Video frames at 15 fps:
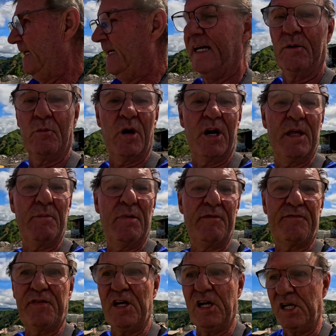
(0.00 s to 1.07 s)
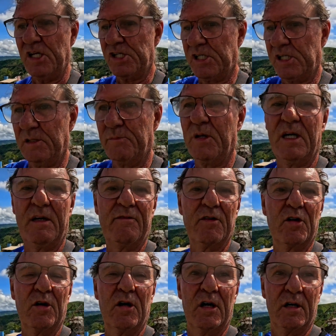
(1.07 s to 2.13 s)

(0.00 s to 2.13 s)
And when it be finished, it'll be even